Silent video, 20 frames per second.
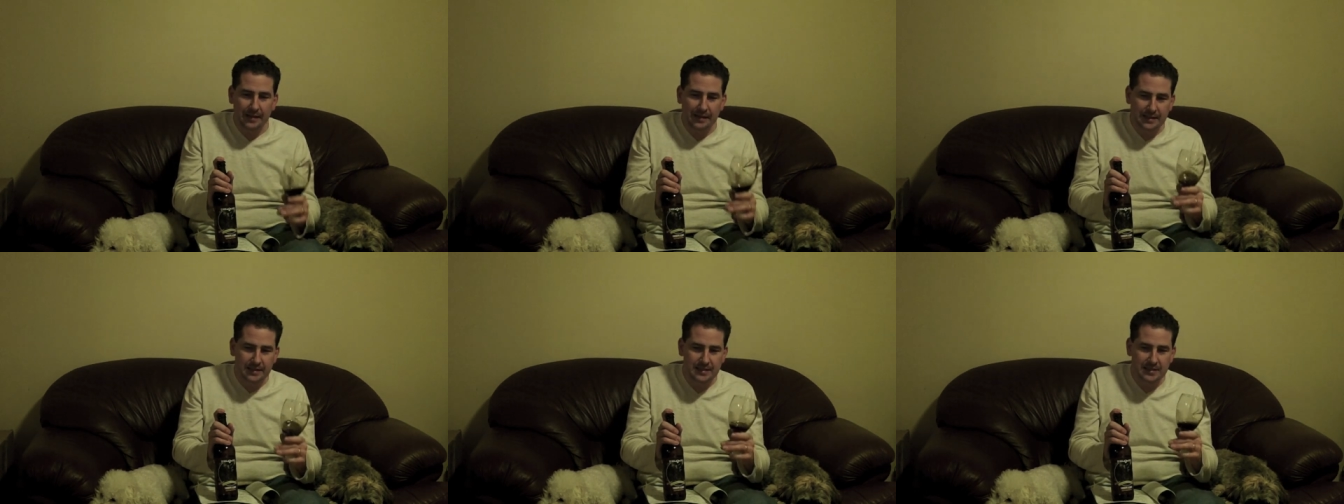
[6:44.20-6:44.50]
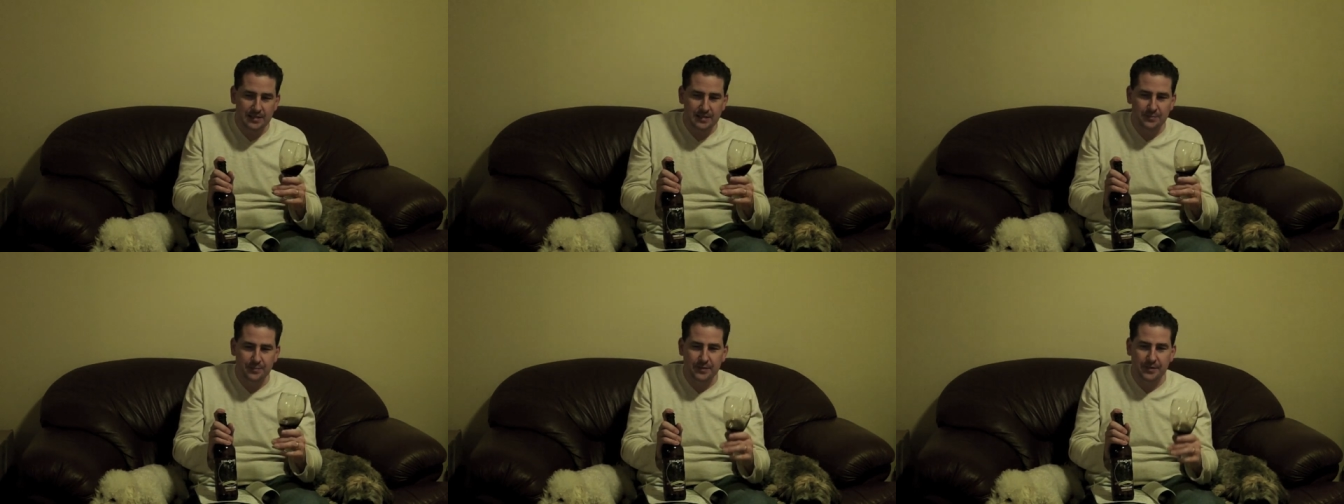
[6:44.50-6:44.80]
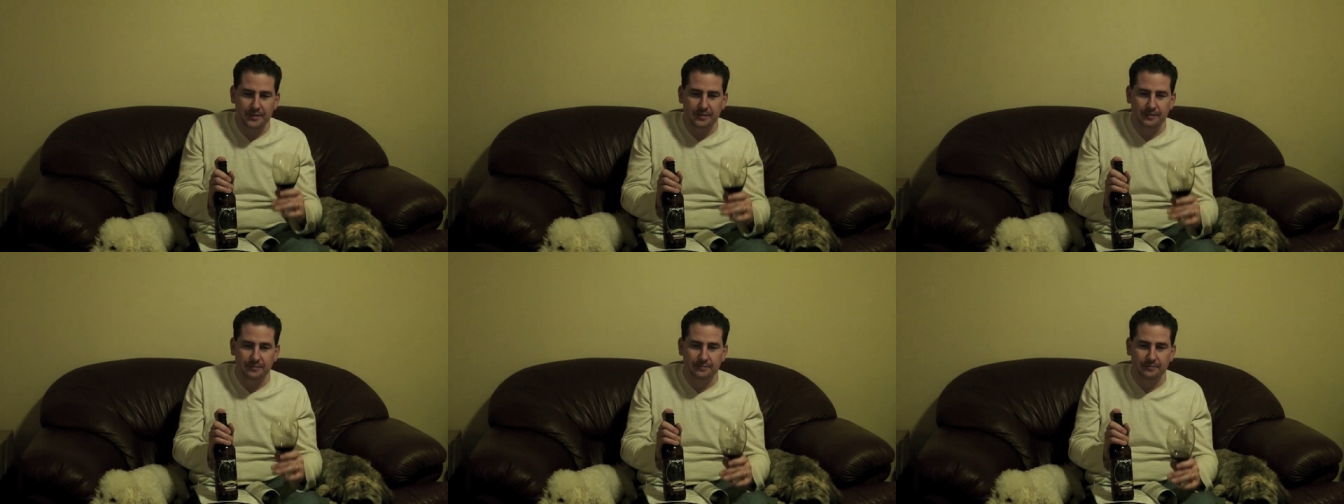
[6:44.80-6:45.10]
this has
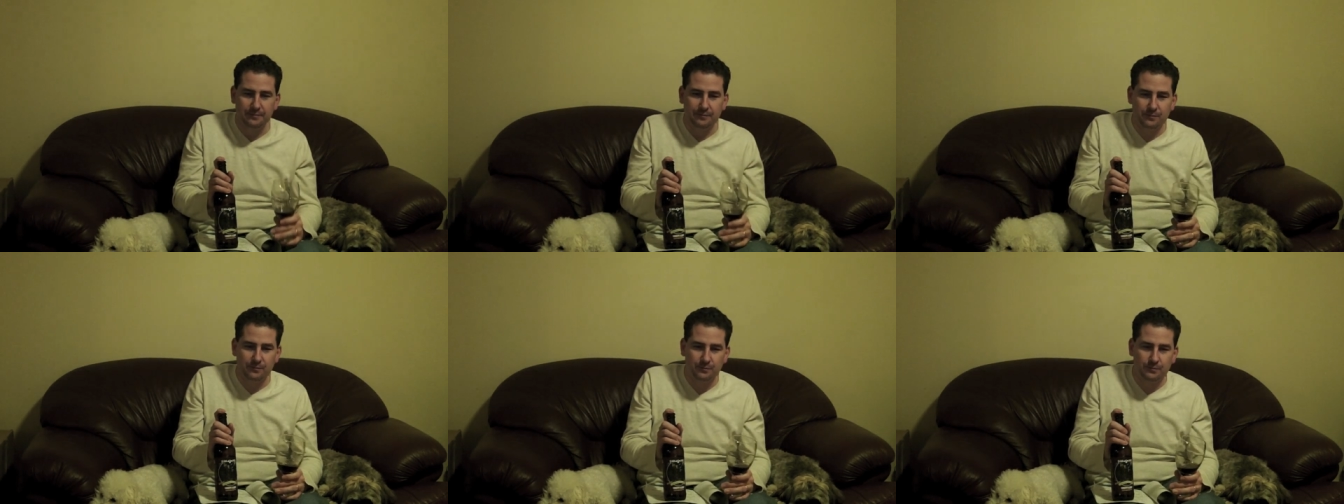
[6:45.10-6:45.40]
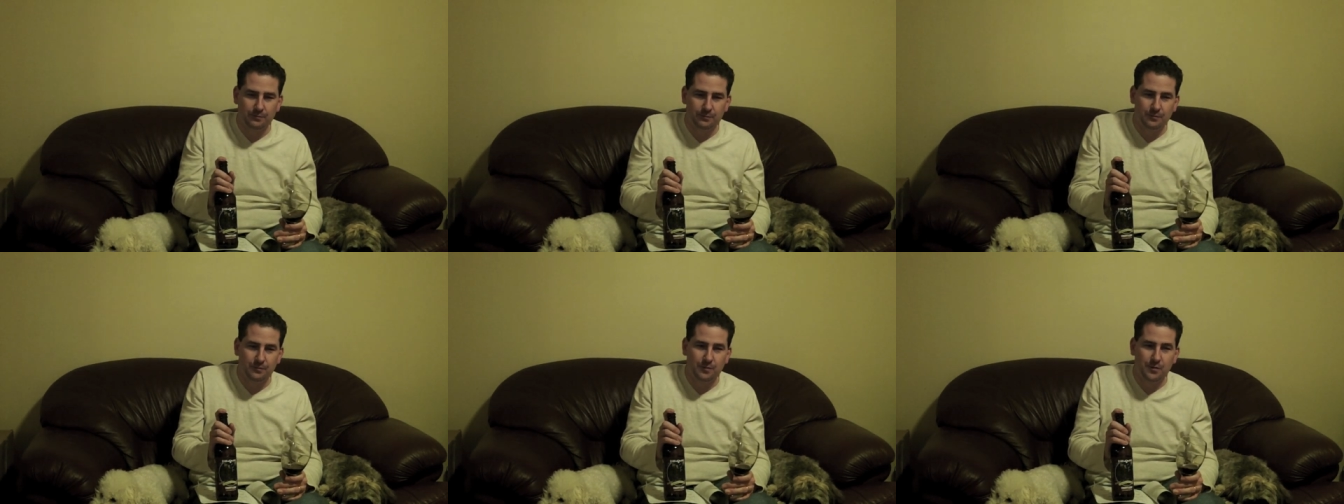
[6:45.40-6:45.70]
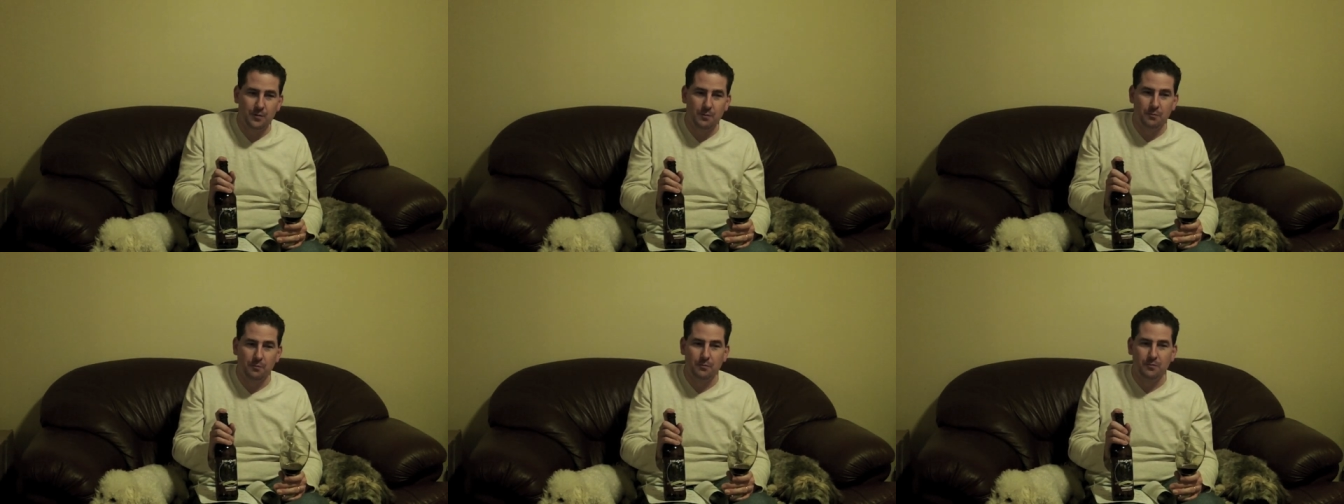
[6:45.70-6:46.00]
been
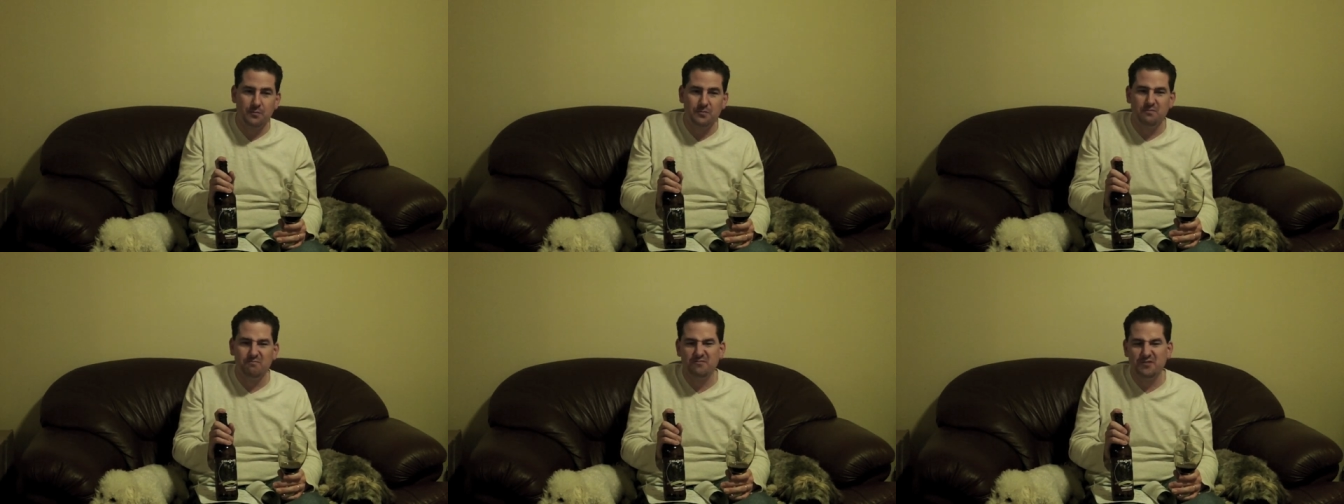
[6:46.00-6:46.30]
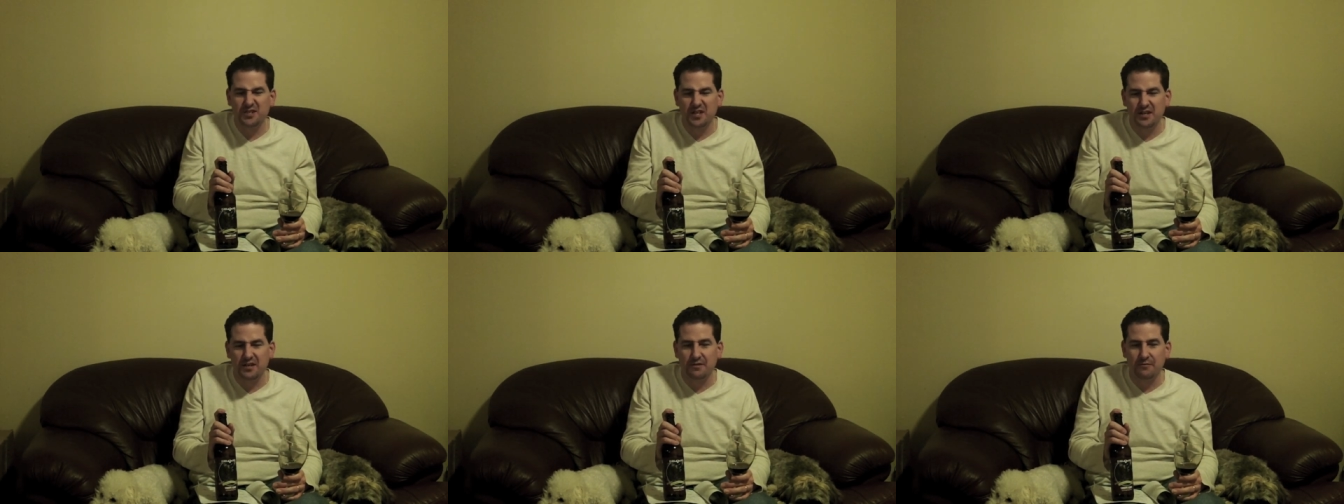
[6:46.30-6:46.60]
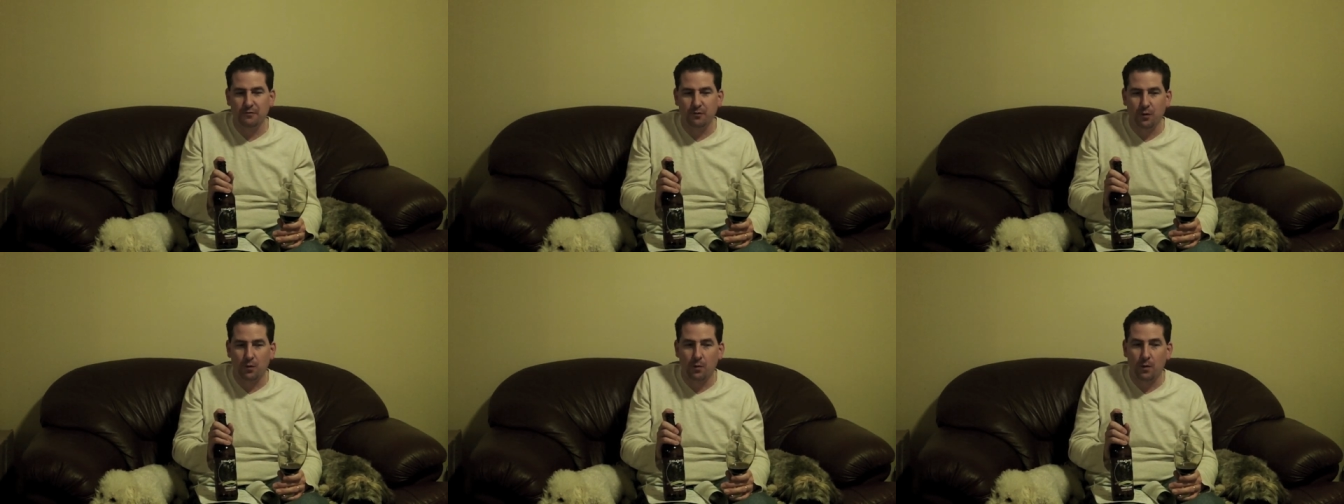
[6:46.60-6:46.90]
sitting
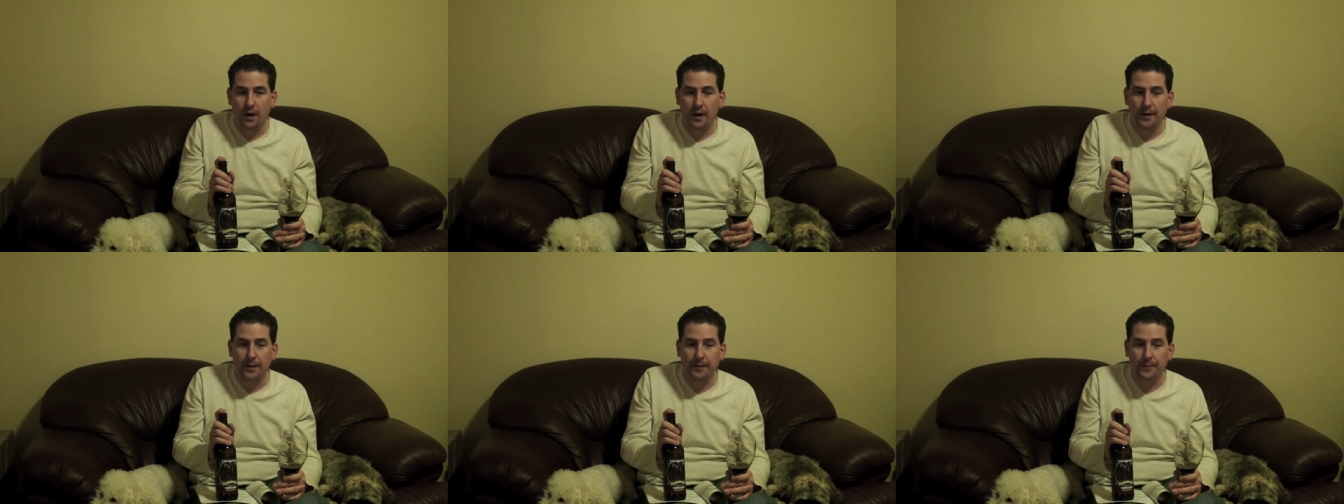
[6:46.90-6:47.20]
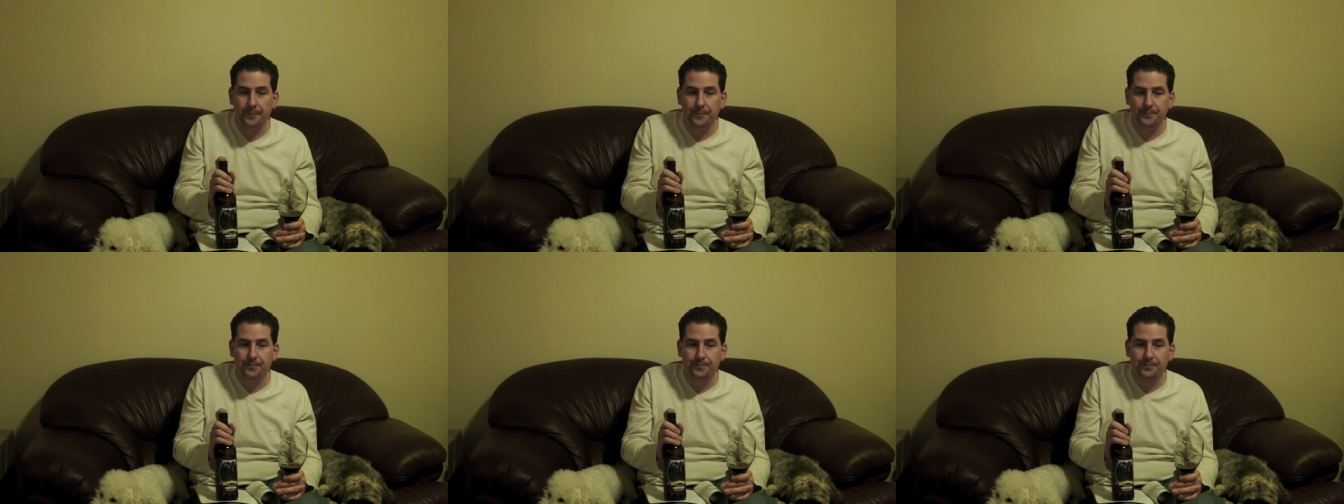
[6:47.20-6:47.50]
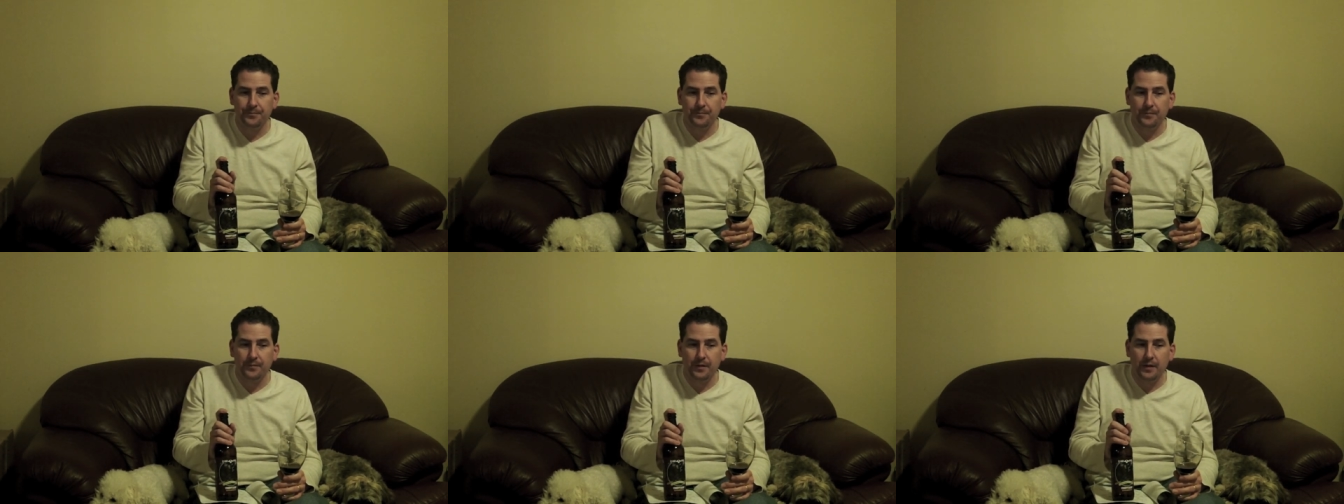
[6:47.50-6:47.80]
for a while.
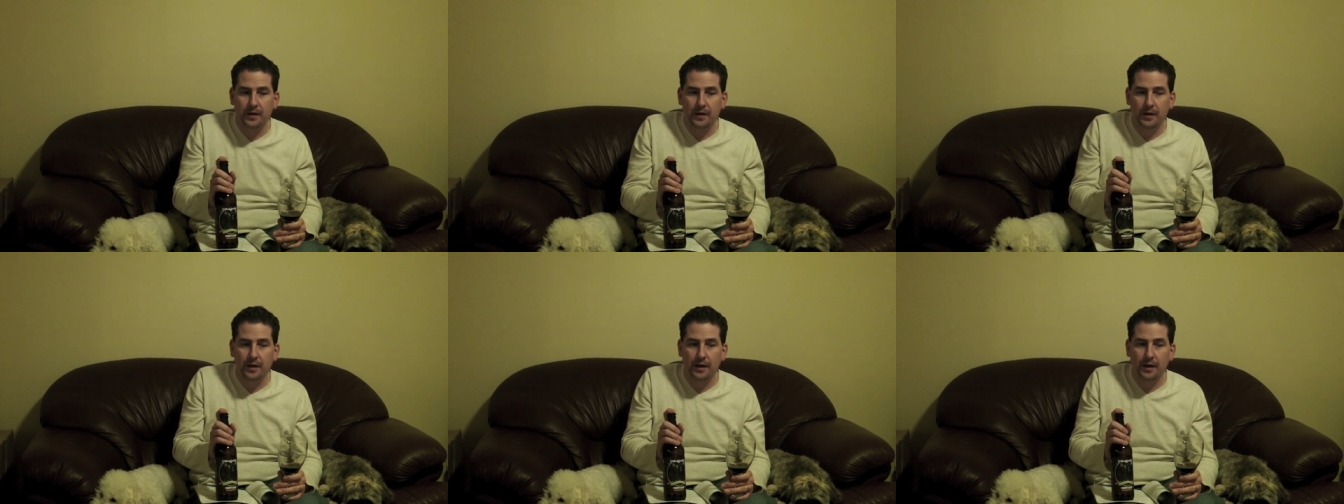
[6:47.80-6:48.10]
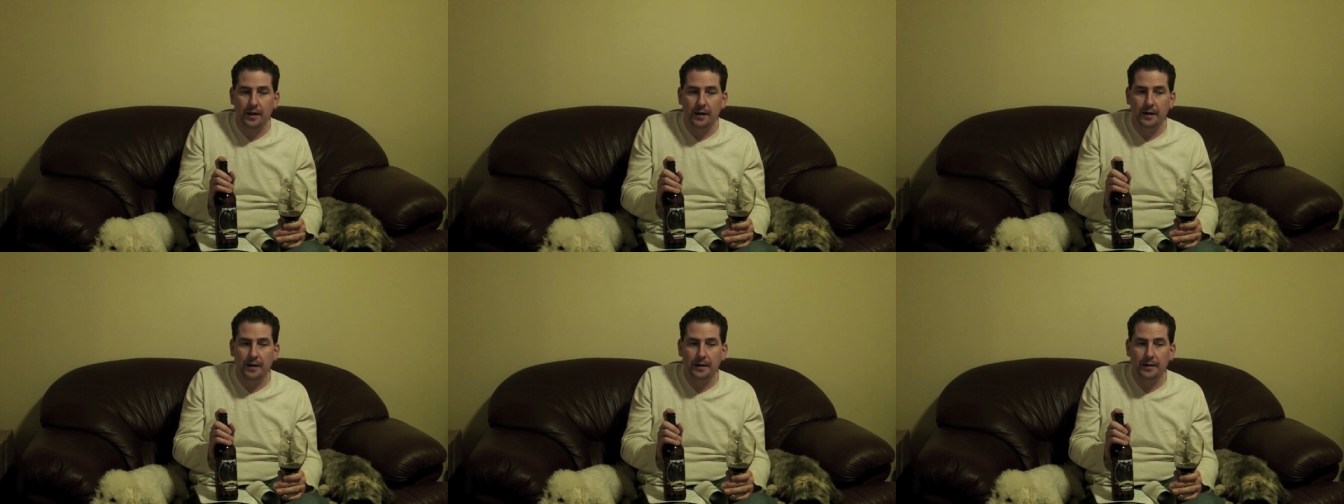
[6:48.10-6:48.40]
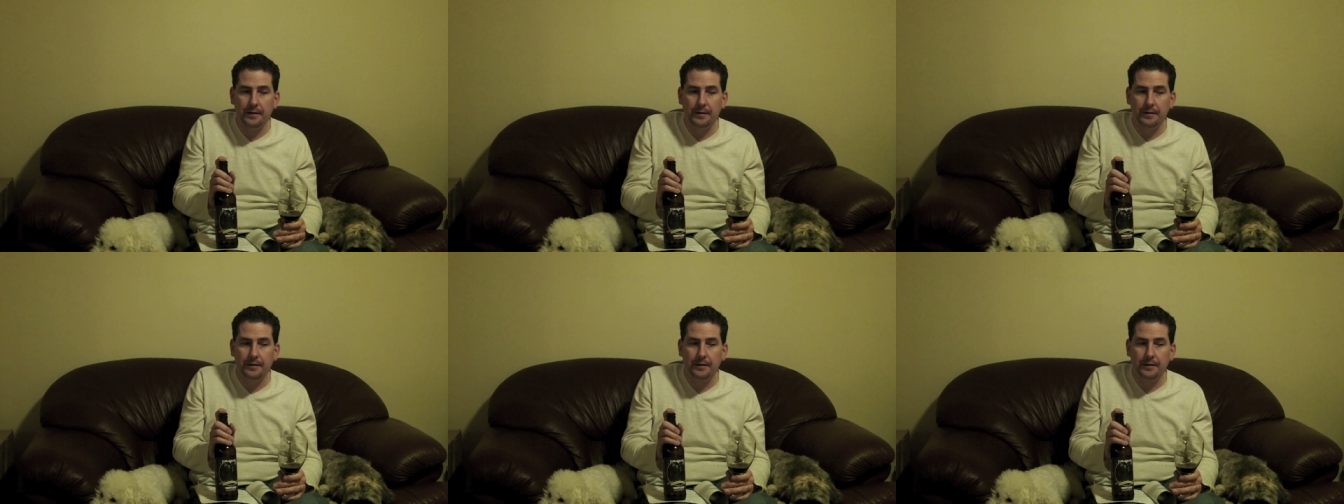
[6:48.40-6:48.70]

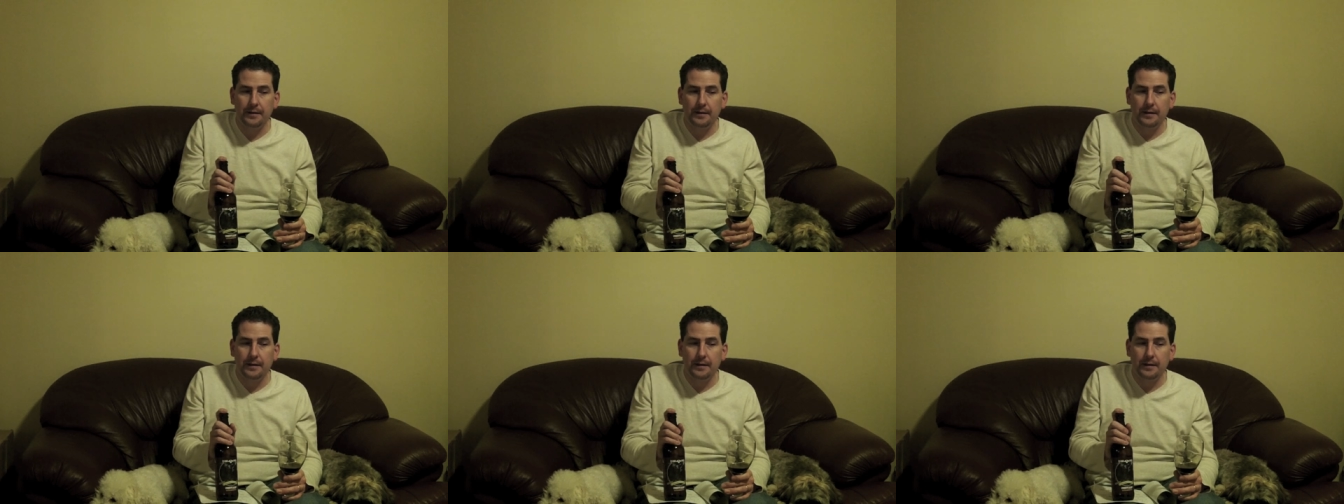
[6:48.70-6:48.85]
I